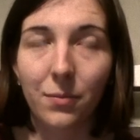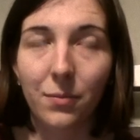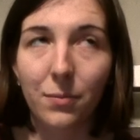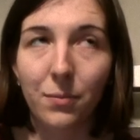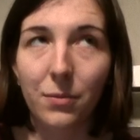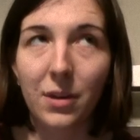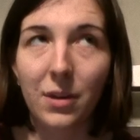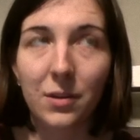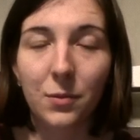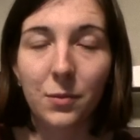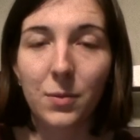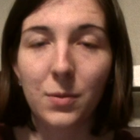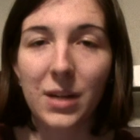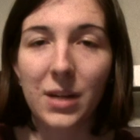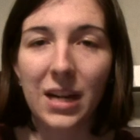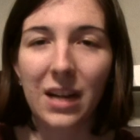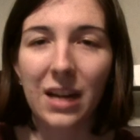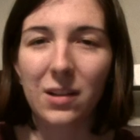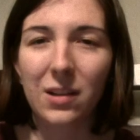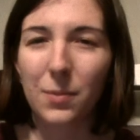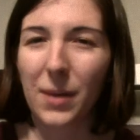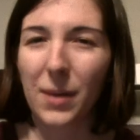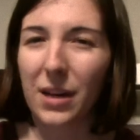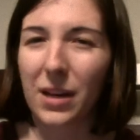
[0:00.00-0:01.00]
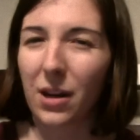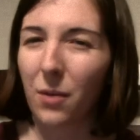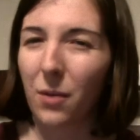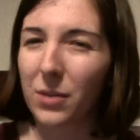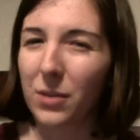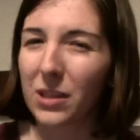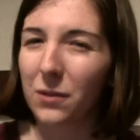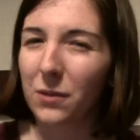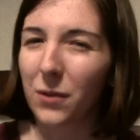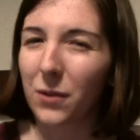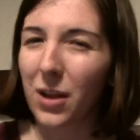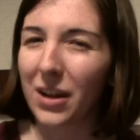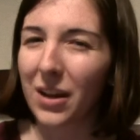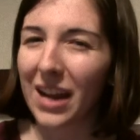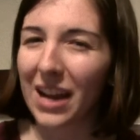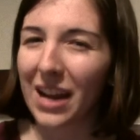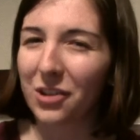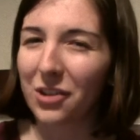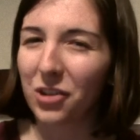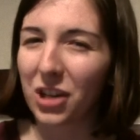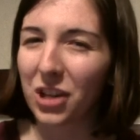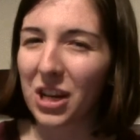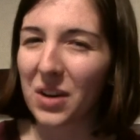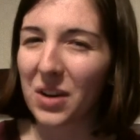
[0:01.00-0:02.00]
this weekend, depending on when this vlog
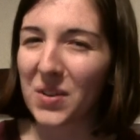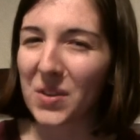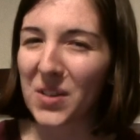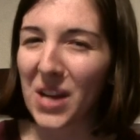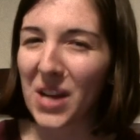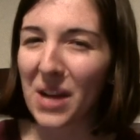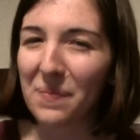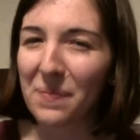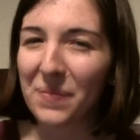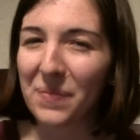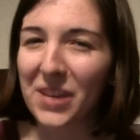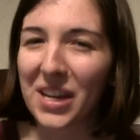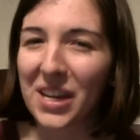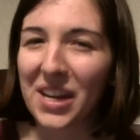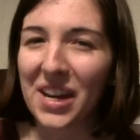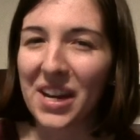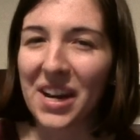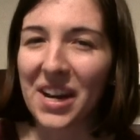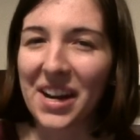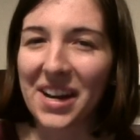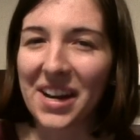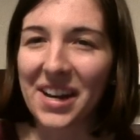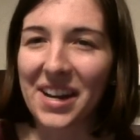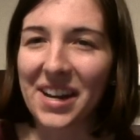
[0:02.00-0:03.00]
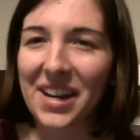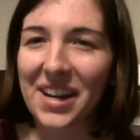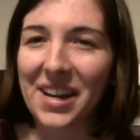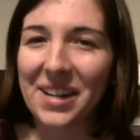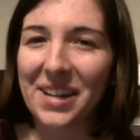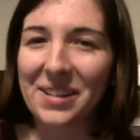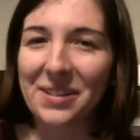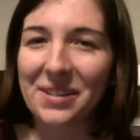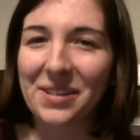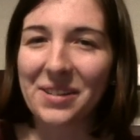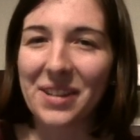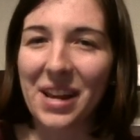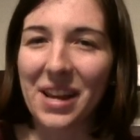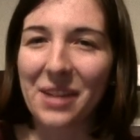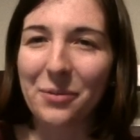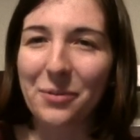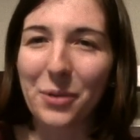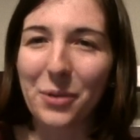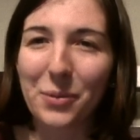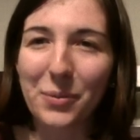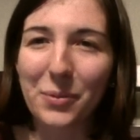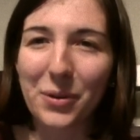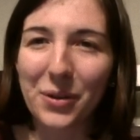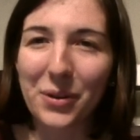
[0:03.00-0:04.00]
actually goes up, and
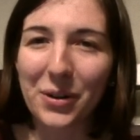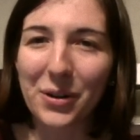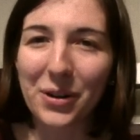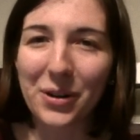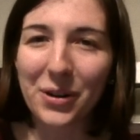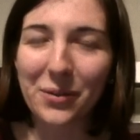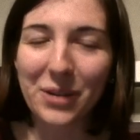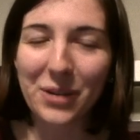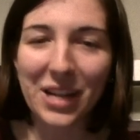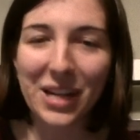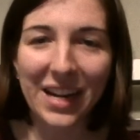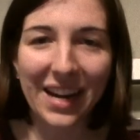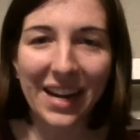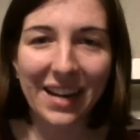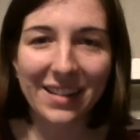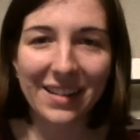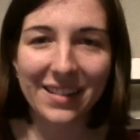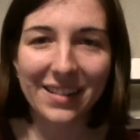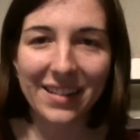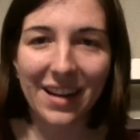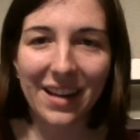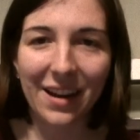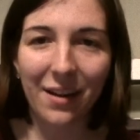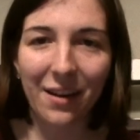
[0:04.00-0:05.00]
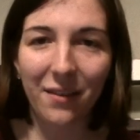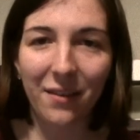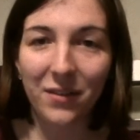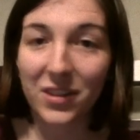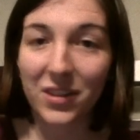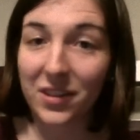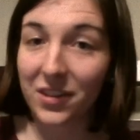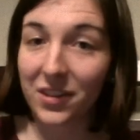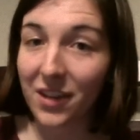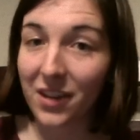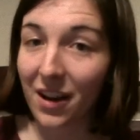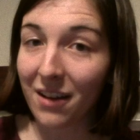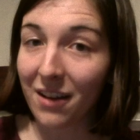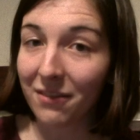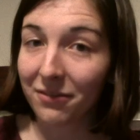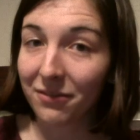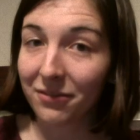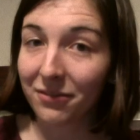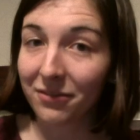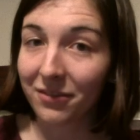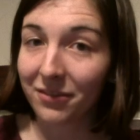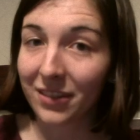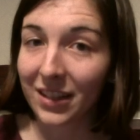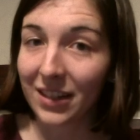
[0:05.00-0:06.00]
one more weekend of stuff,
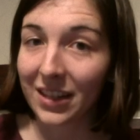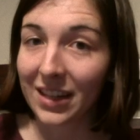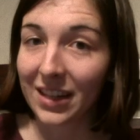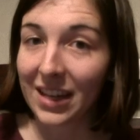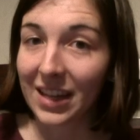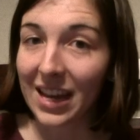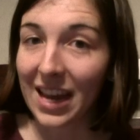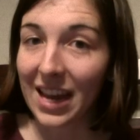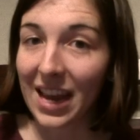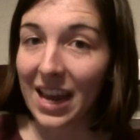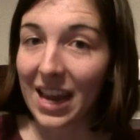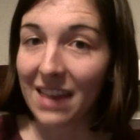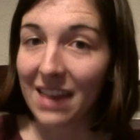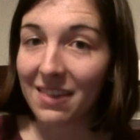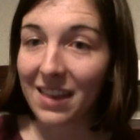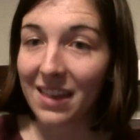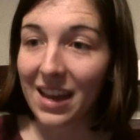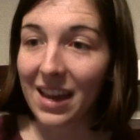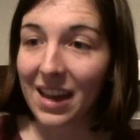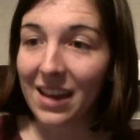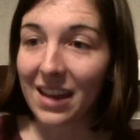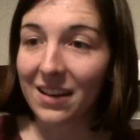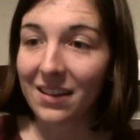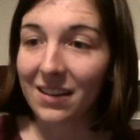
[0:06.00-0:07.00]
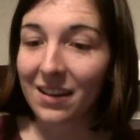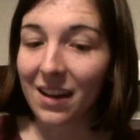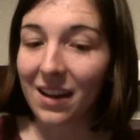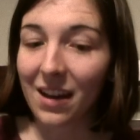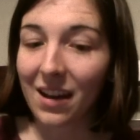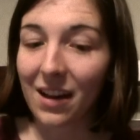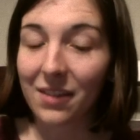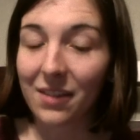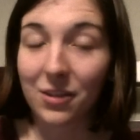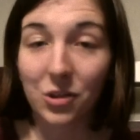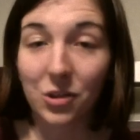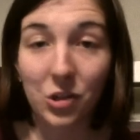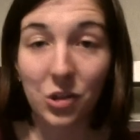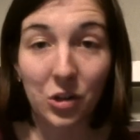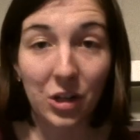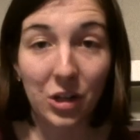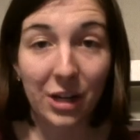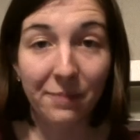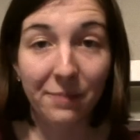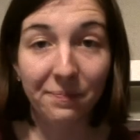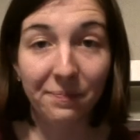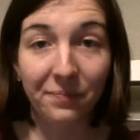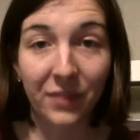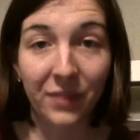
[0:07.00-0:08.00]
and then the
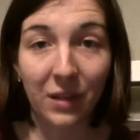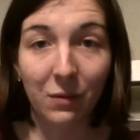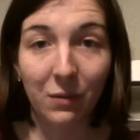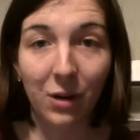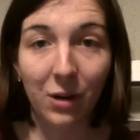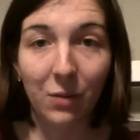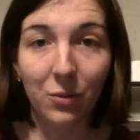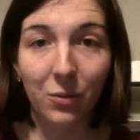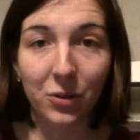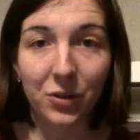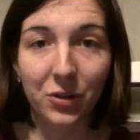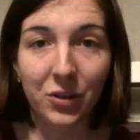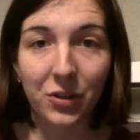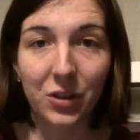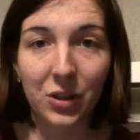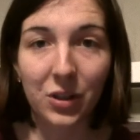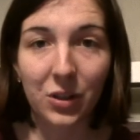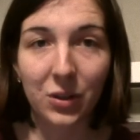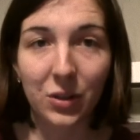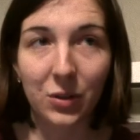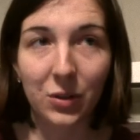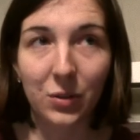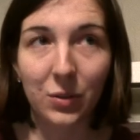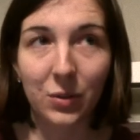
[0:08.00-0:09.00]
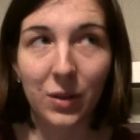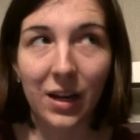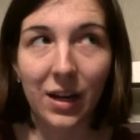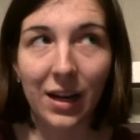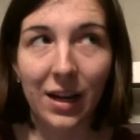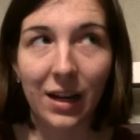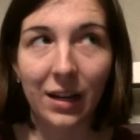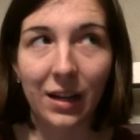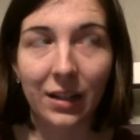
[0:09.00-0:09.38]
stream where we'll do